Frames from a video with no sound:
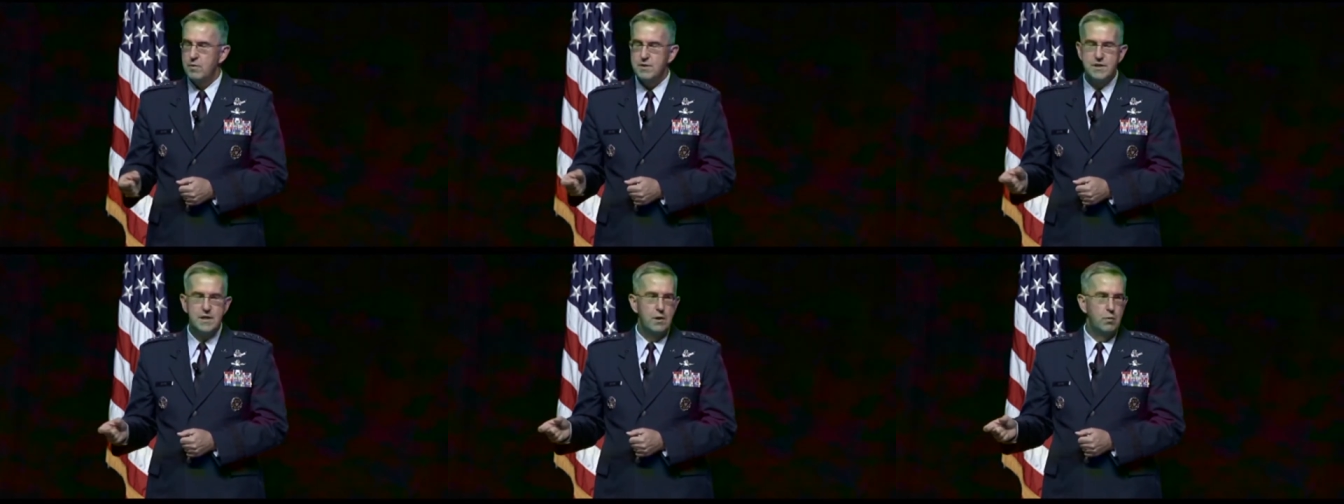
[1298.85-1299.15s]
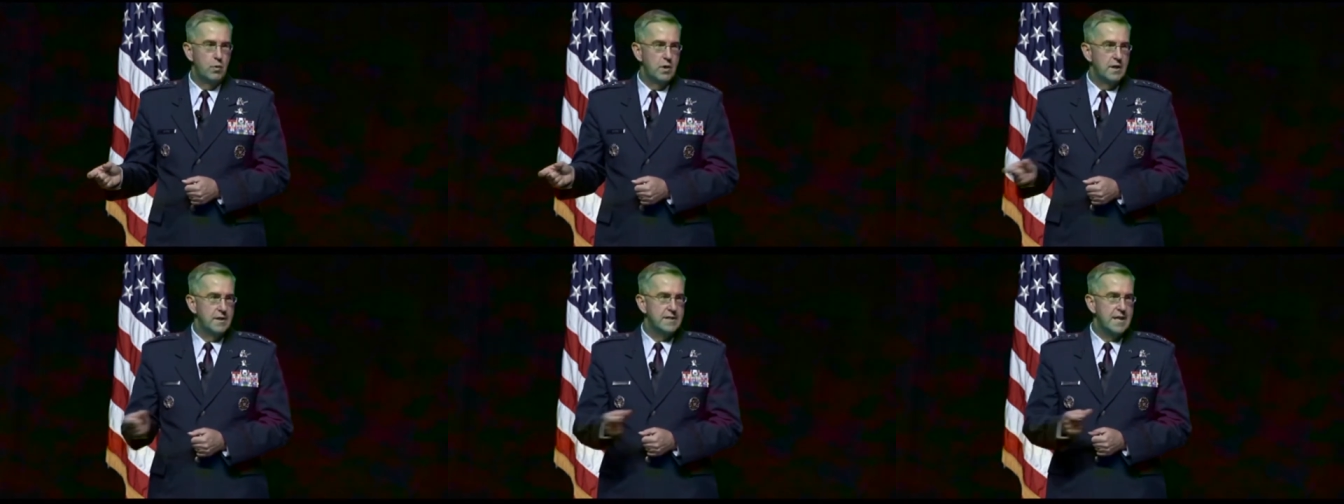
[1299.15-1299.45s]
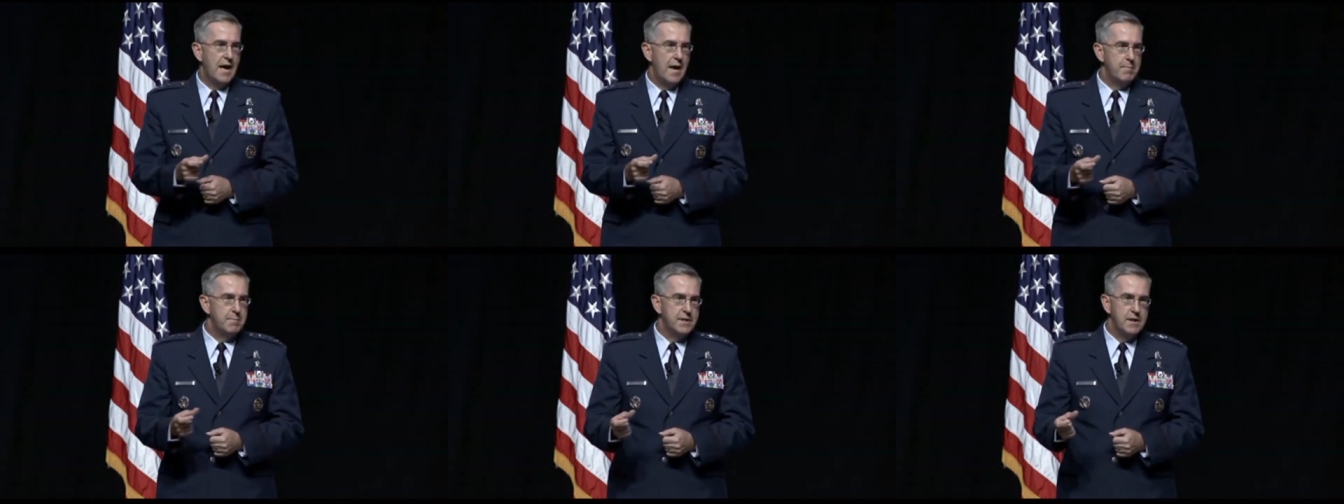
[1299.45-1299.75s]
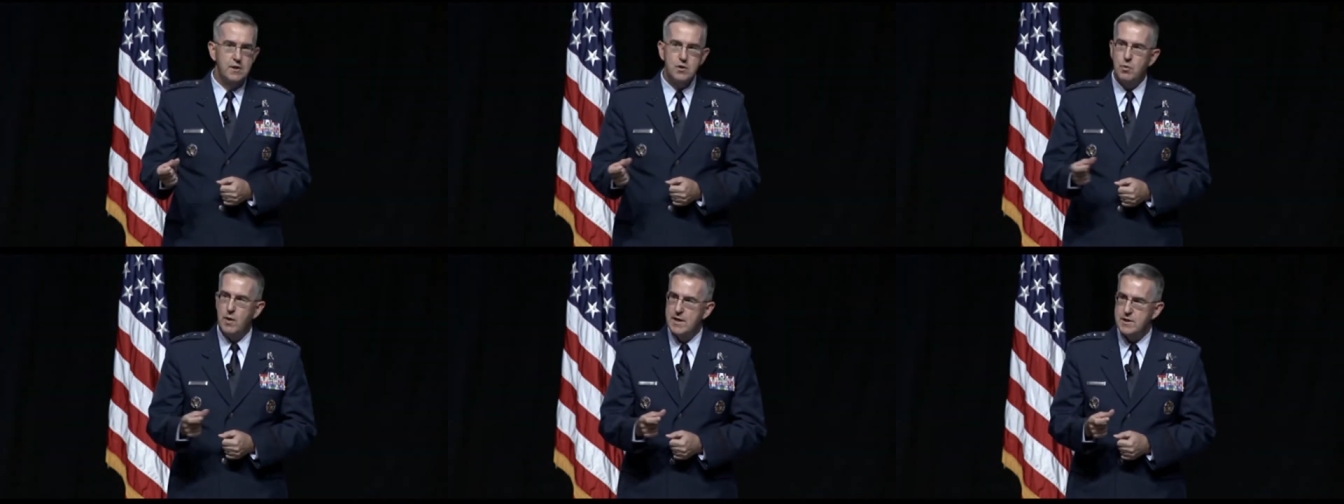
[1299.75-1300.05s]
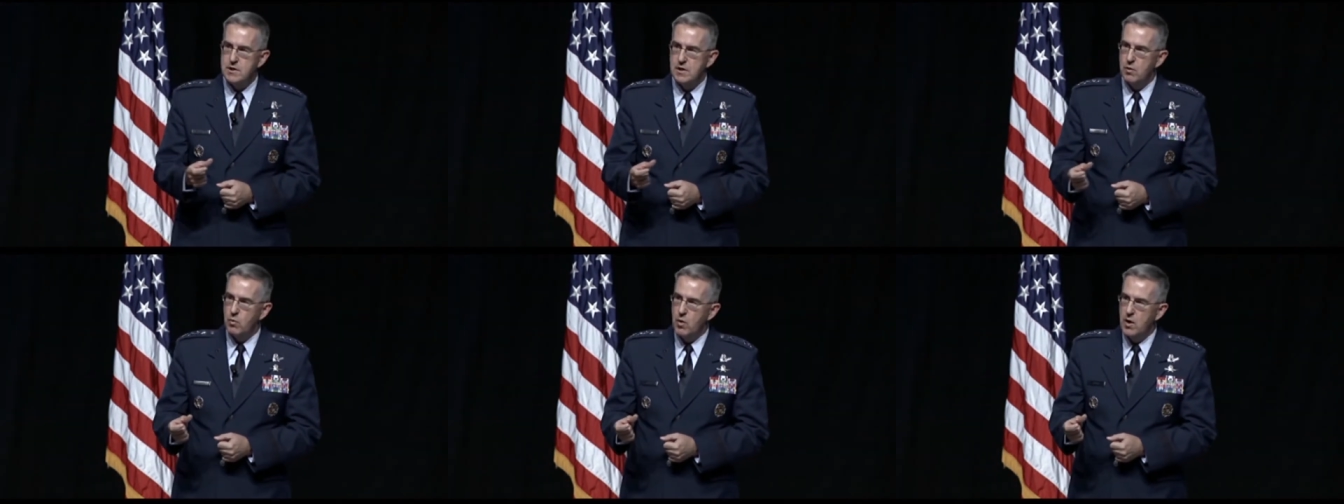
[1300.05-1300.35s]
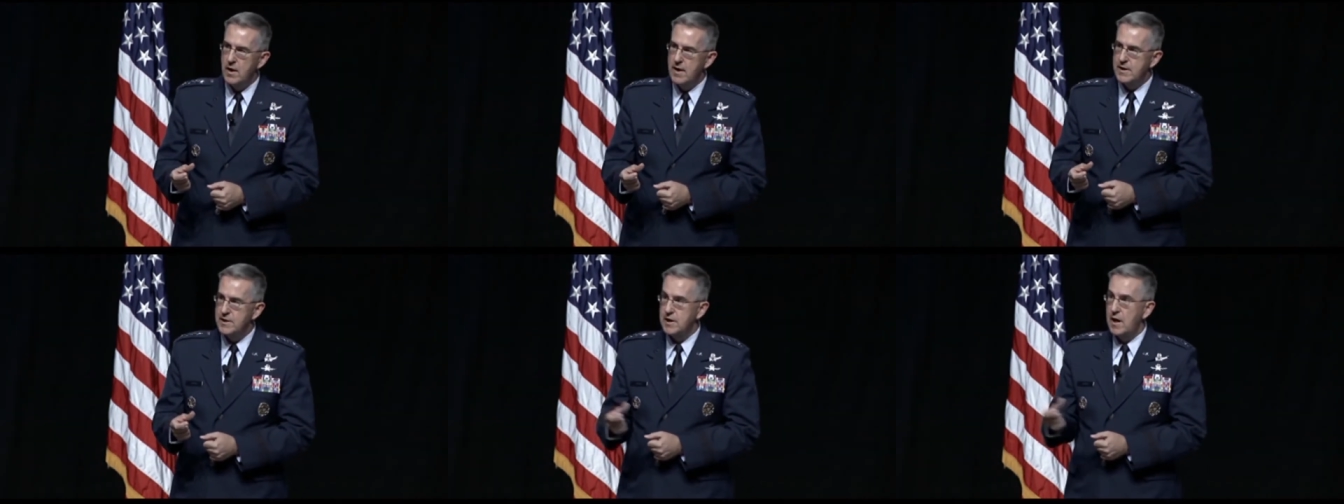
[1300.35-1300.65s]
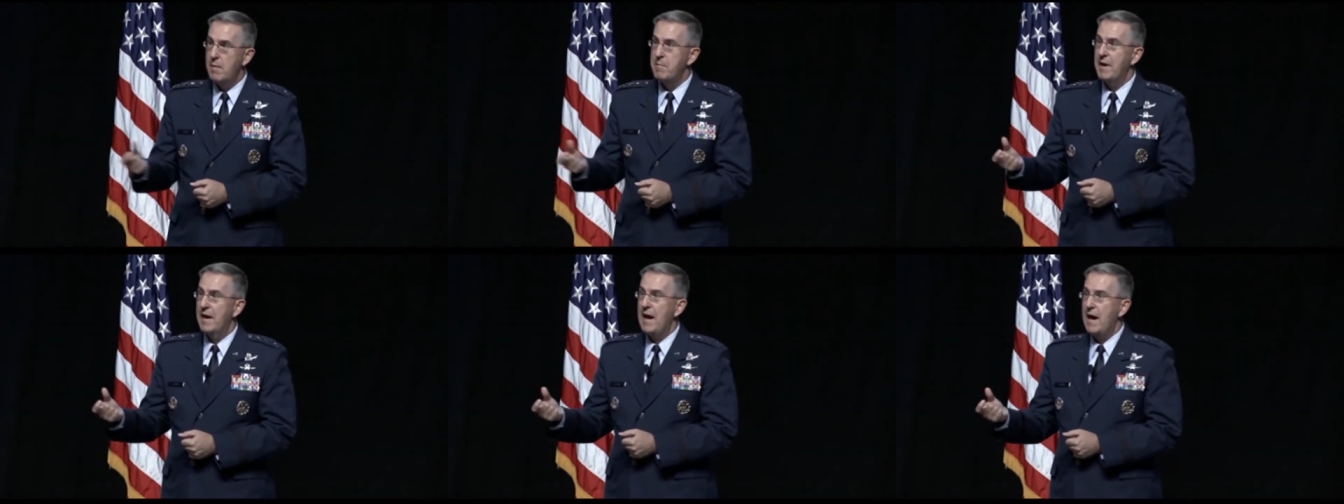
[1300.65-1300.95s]
You don't see real time situational
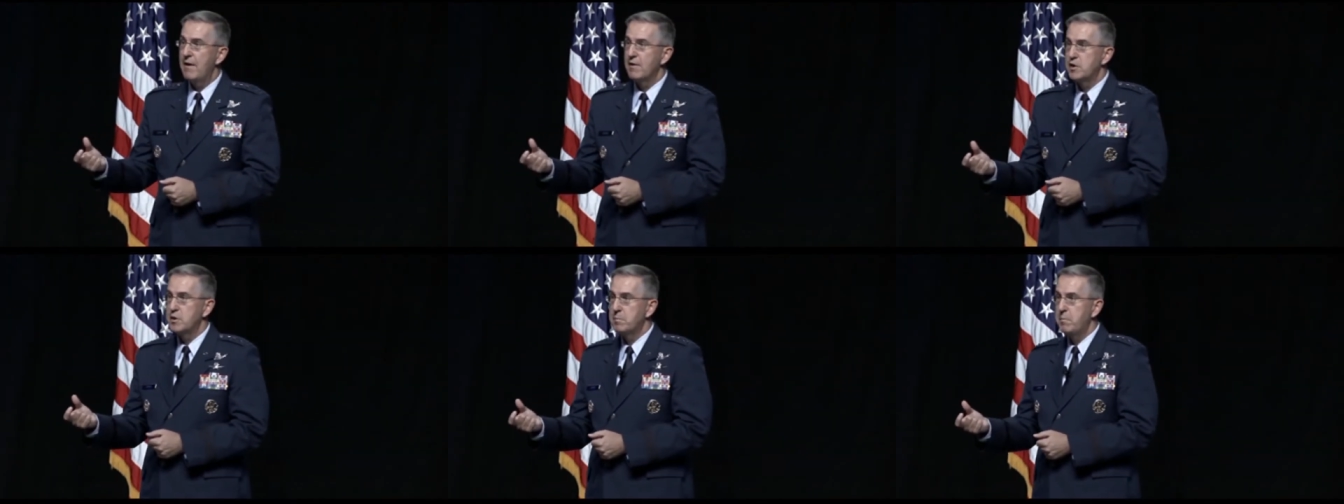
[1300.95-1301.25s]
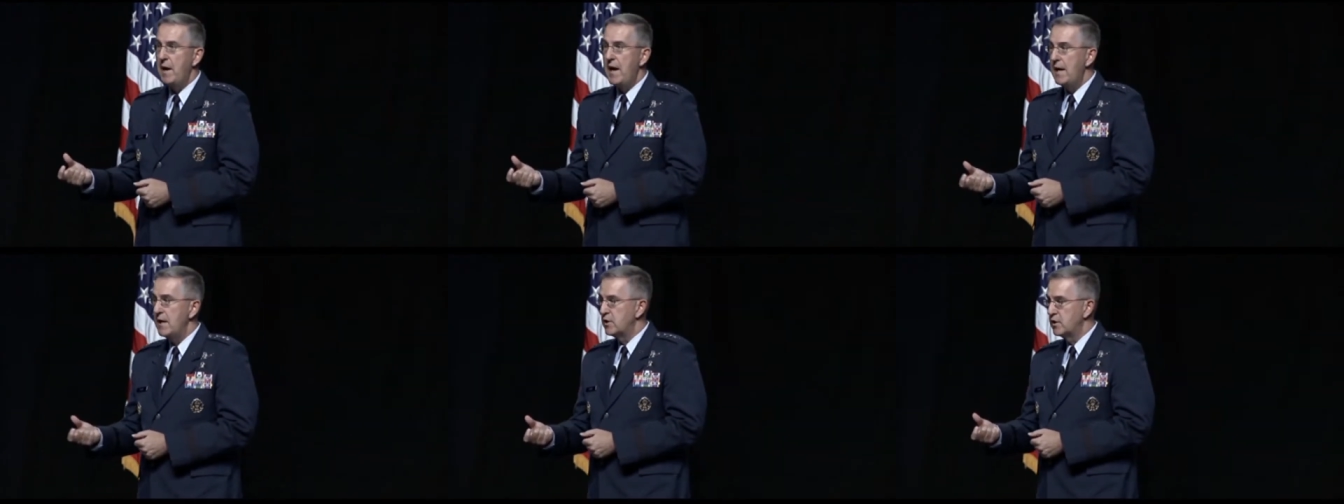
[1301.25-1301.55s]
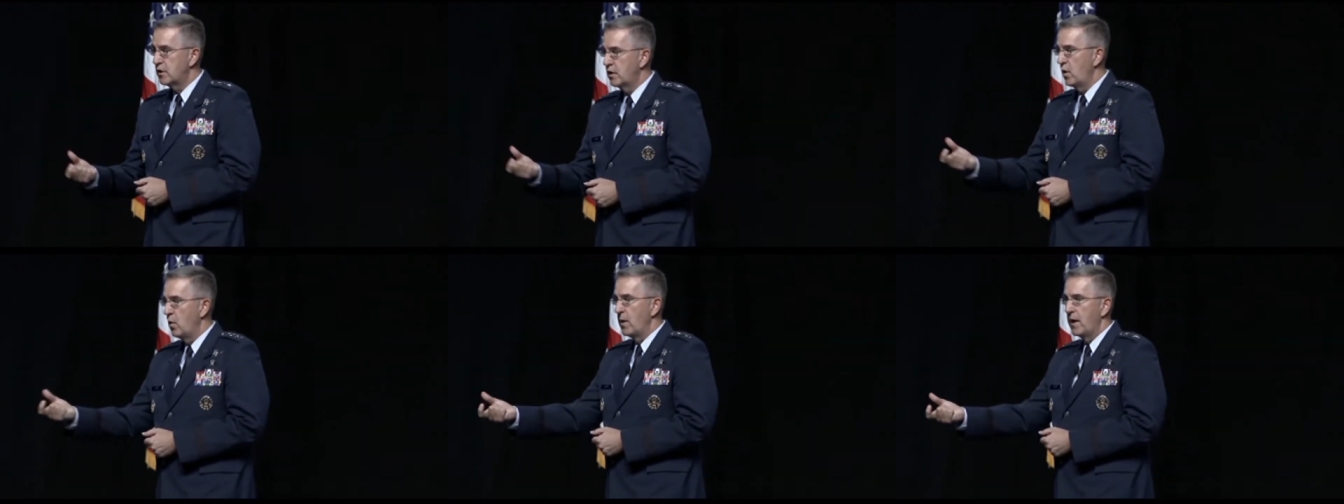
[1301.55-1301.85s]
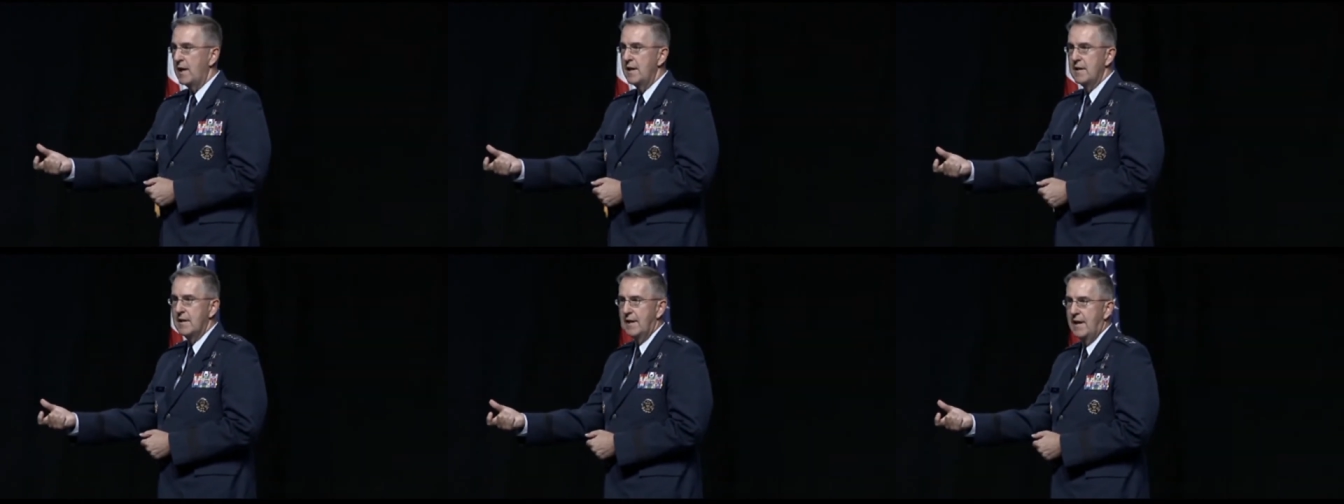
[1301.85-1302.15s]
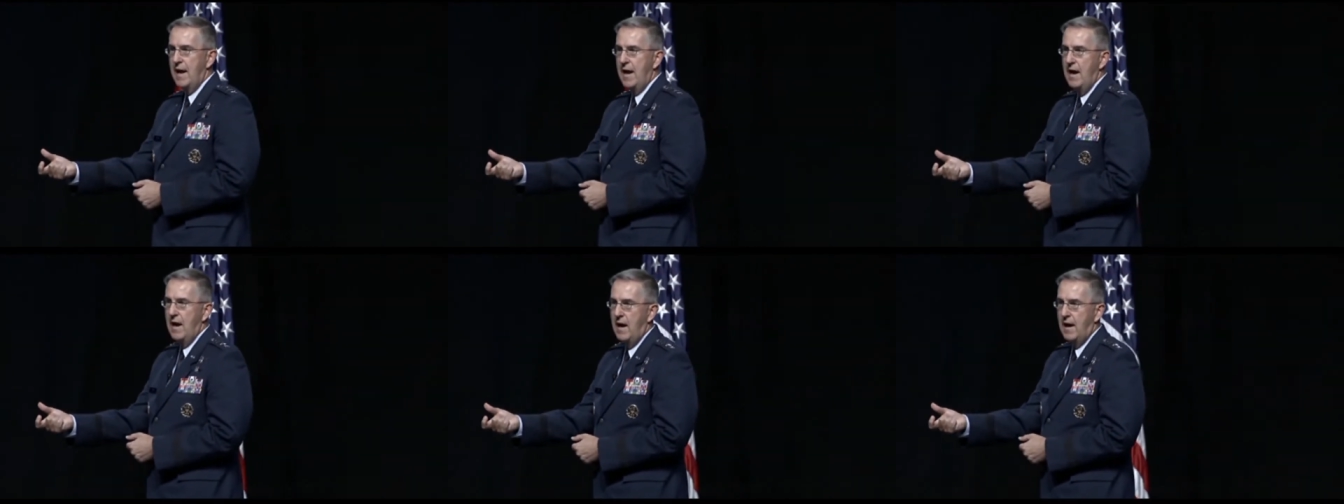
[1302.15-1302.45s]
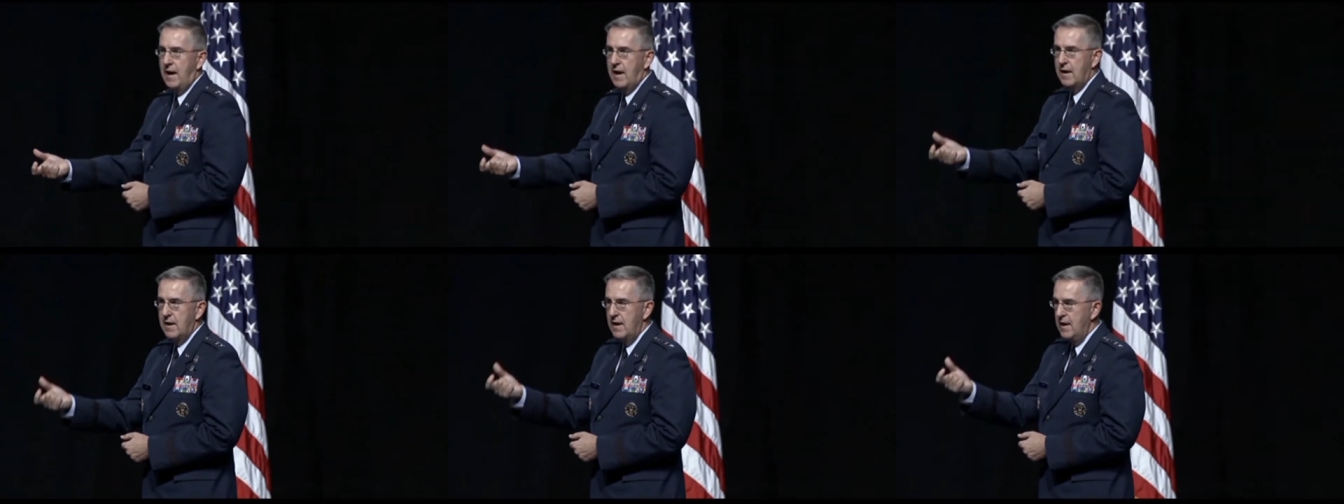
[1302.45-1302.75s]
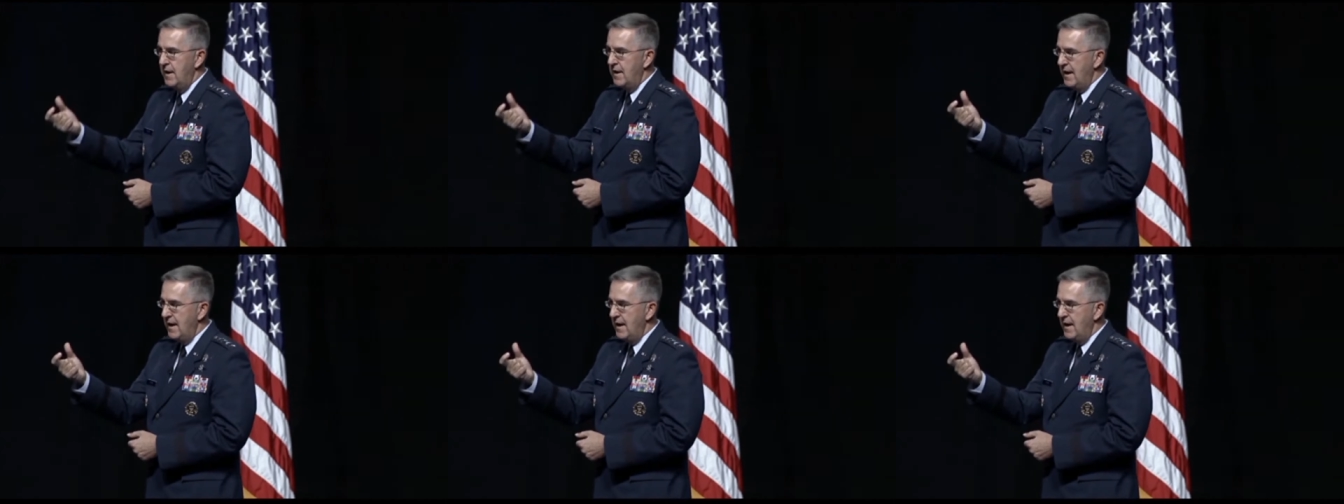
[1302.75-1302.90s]
awareness coming out of space going into the CAOC.